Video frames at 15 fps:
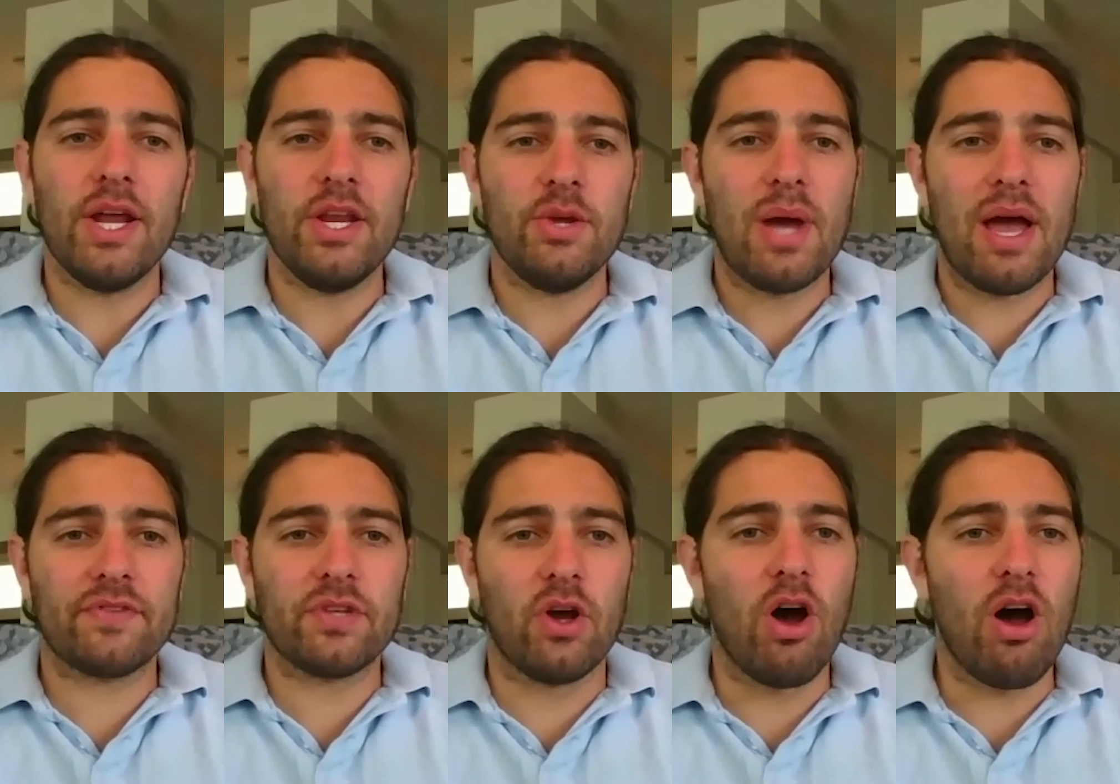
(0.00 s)
You have
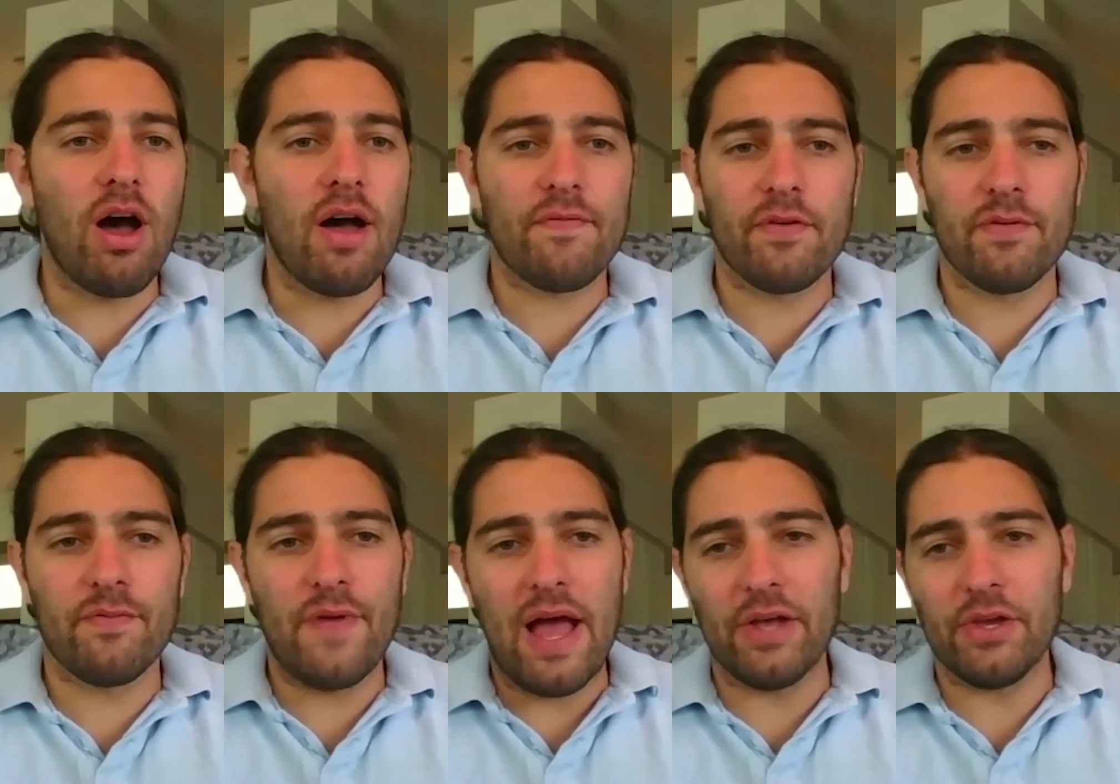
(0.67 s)
to offer
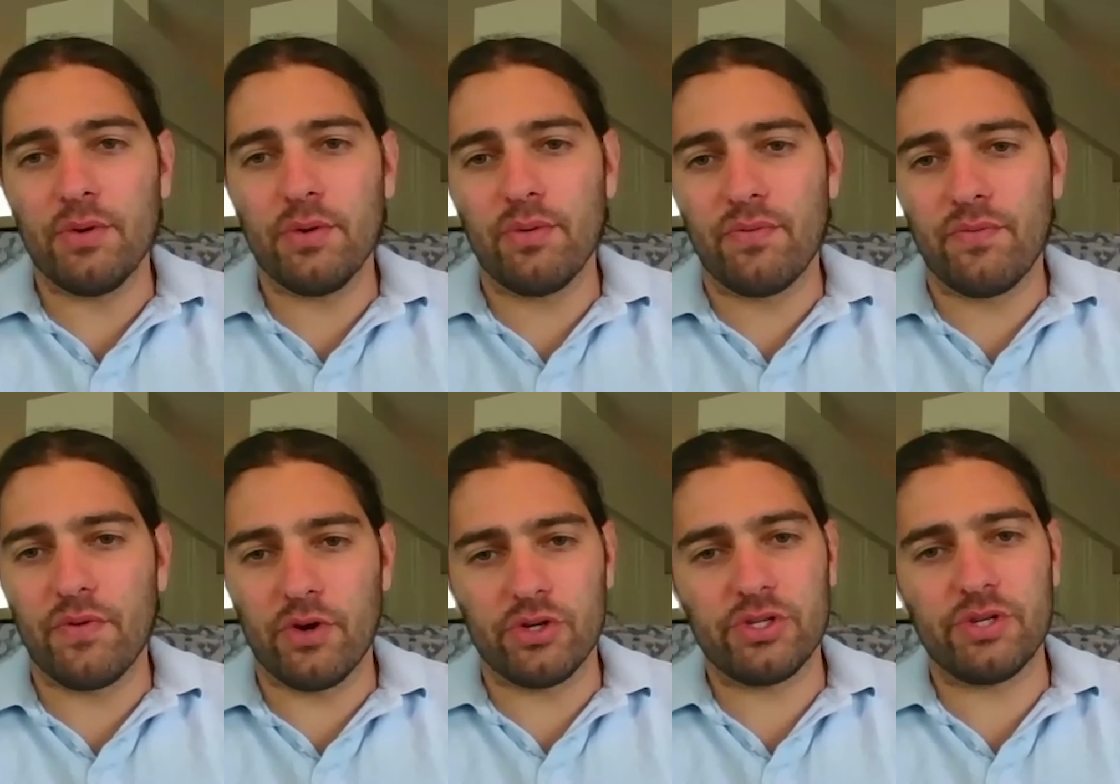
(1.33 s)
value
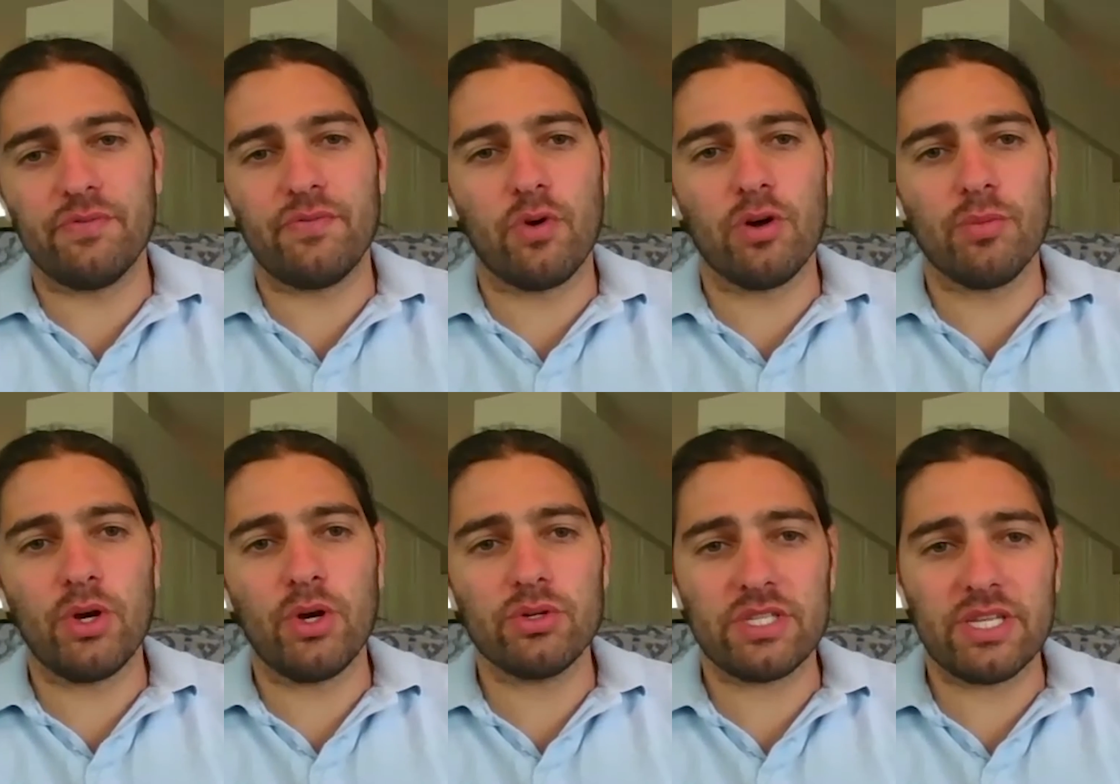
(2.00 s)
first and
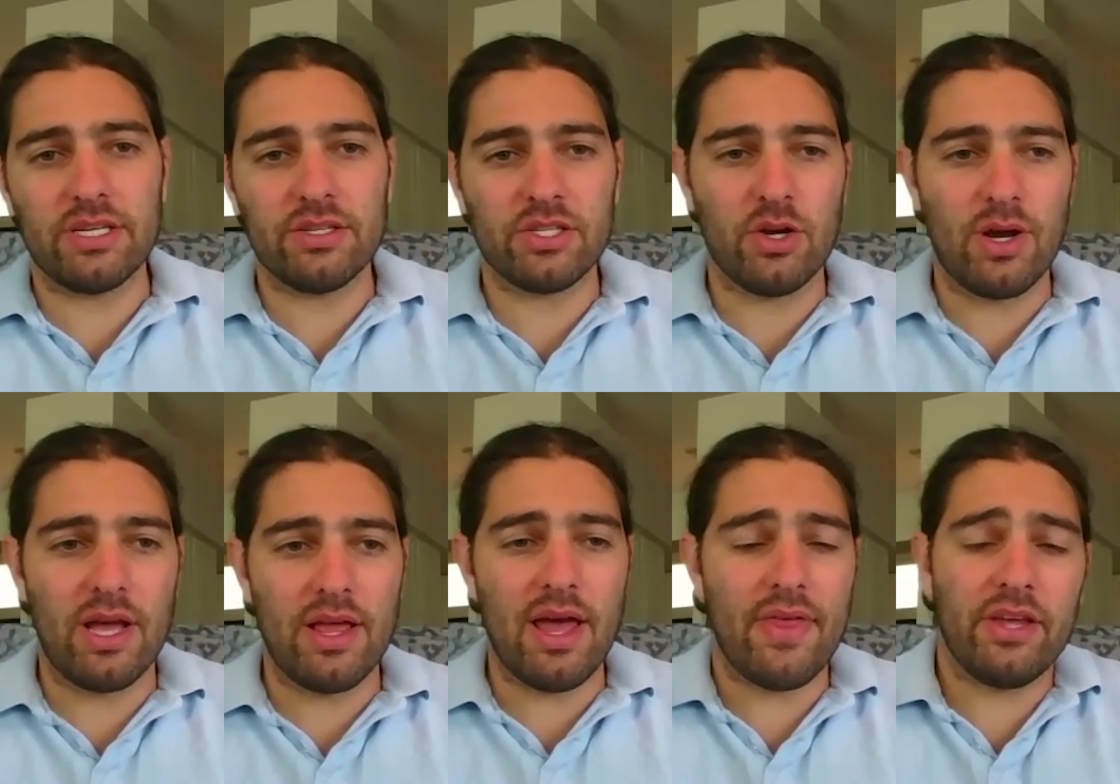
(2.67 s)
foremost. And so
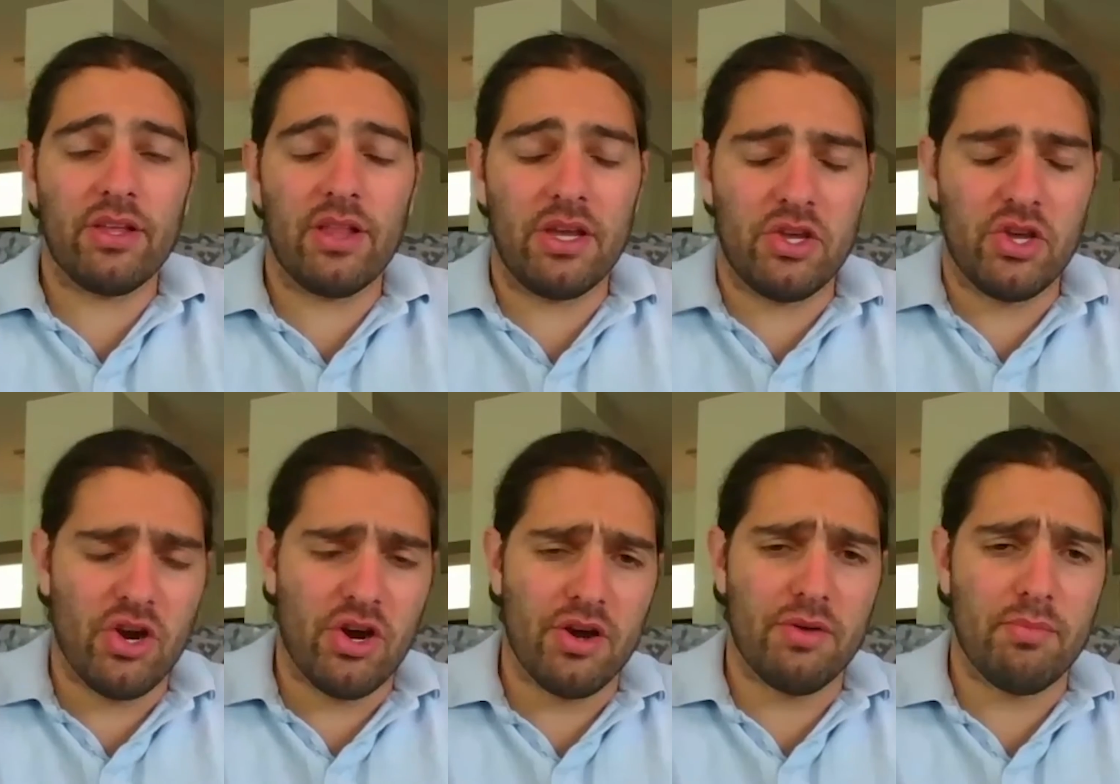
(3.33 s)
I think like
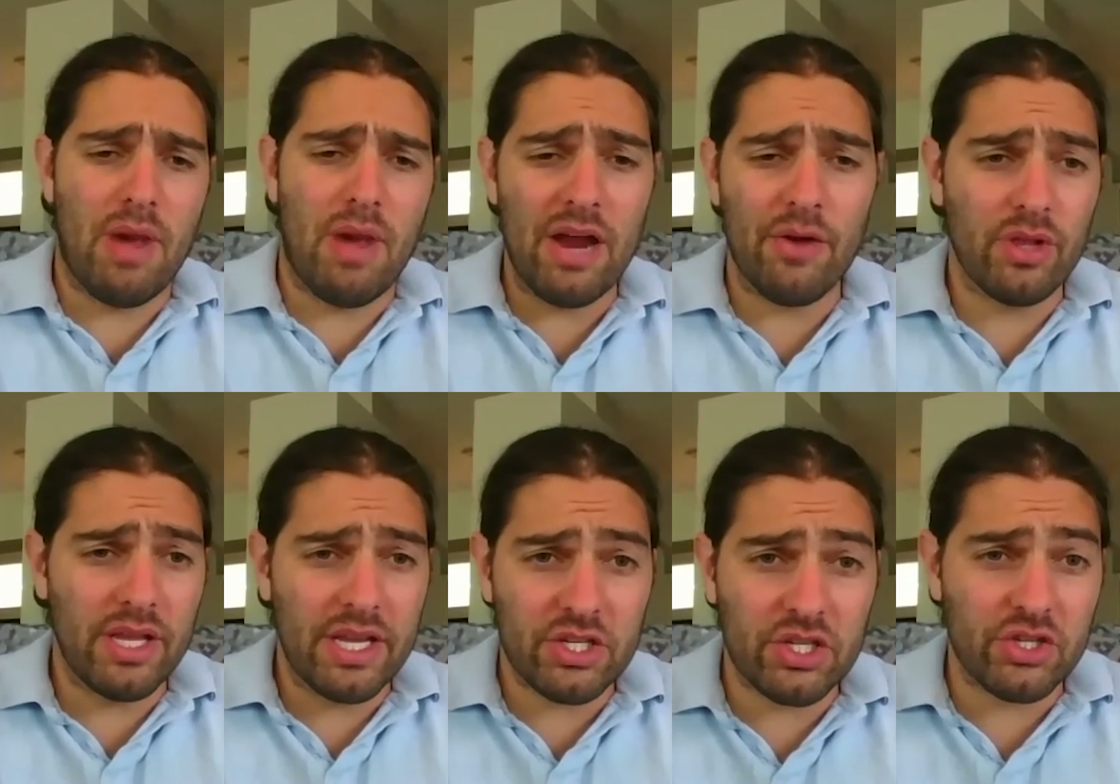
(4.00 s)
your and my
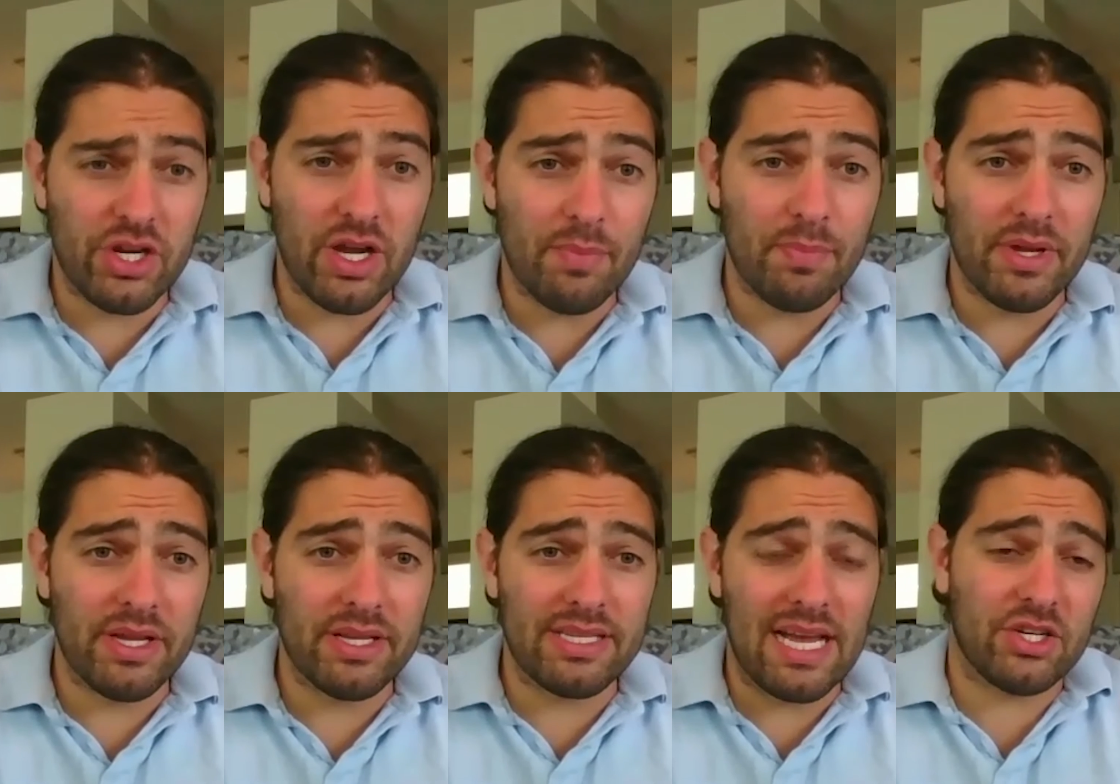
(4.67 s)
relationship
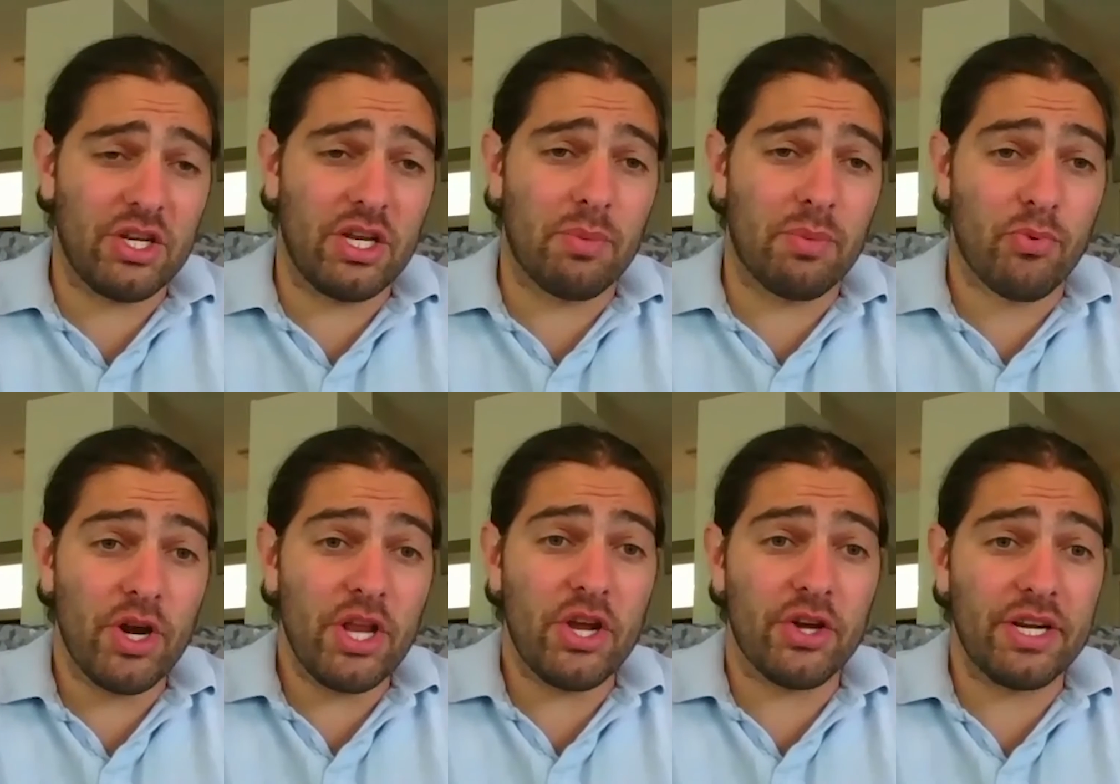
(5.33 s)
is actually a
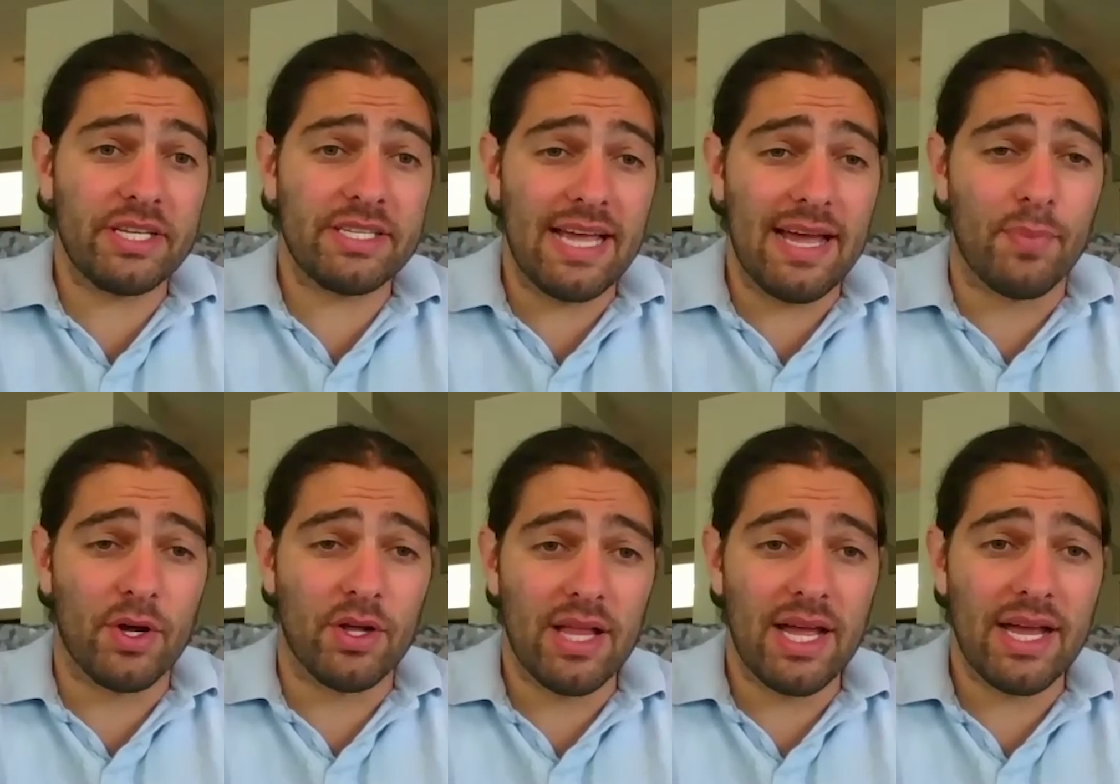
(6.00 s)
pretty good
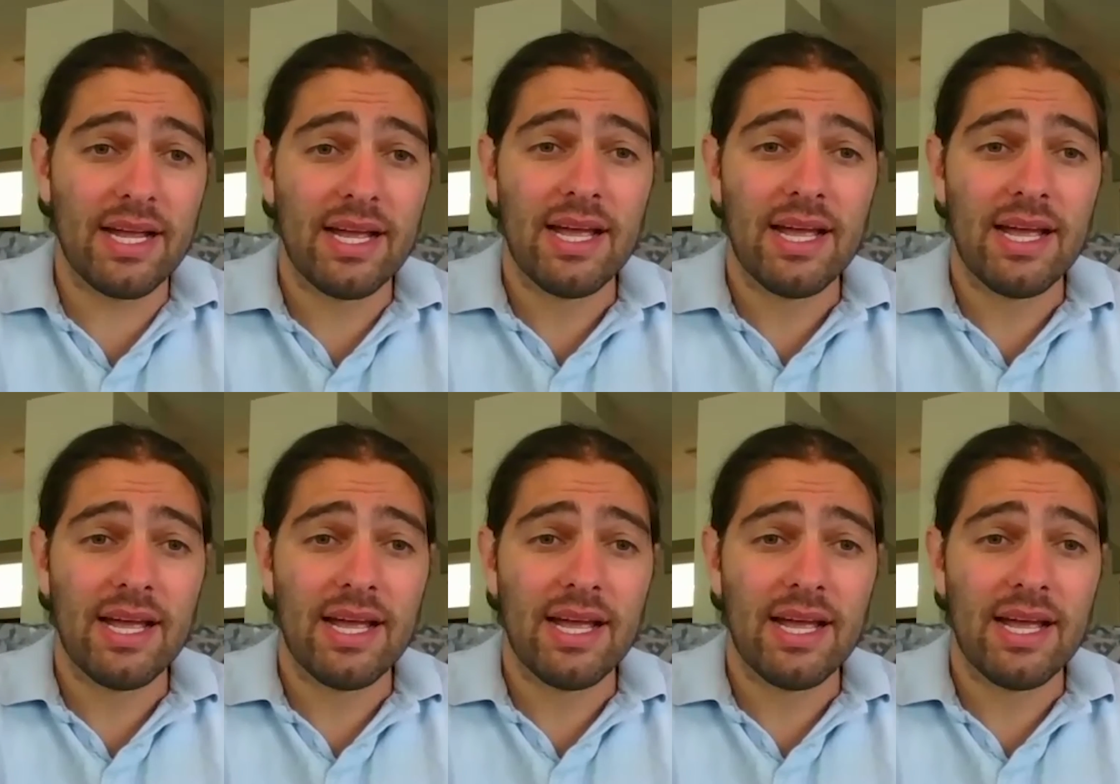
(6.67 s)
example. Like